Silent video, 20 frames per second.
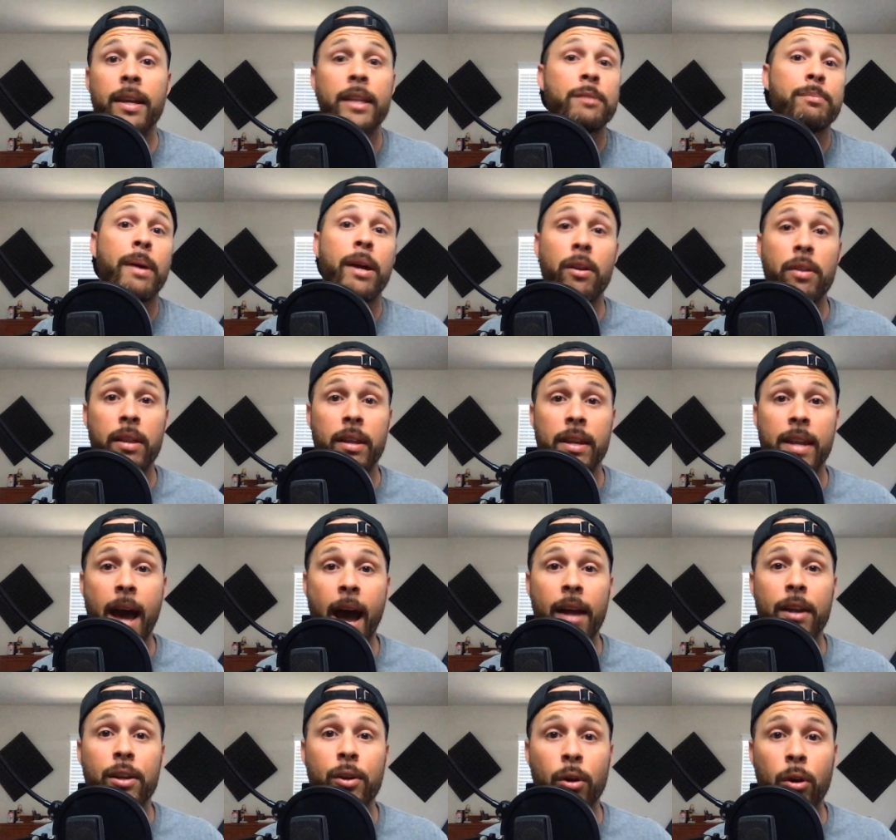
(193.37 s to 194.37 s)
It's better than
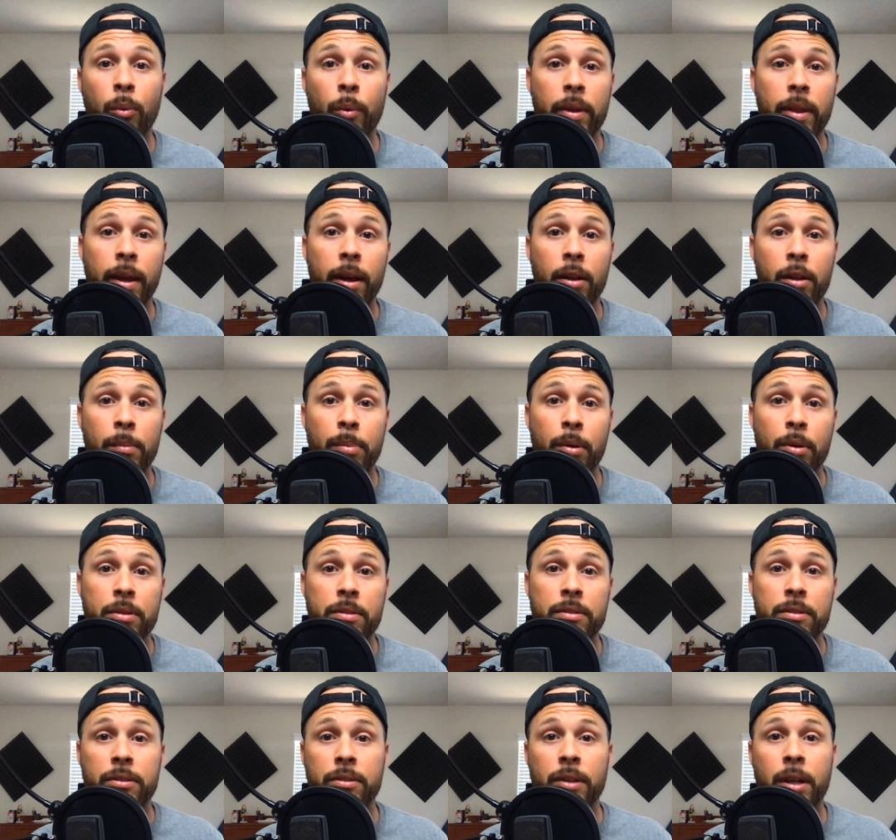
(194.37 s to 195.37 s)
not knowing where the hell the
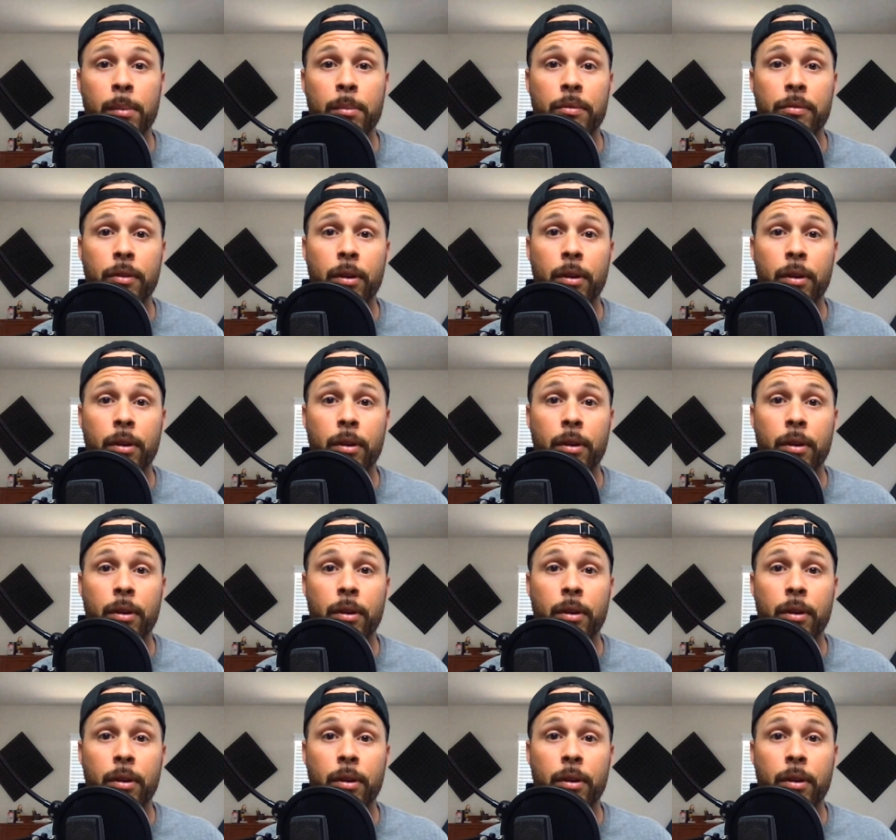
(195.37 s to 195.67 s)
purchases are coming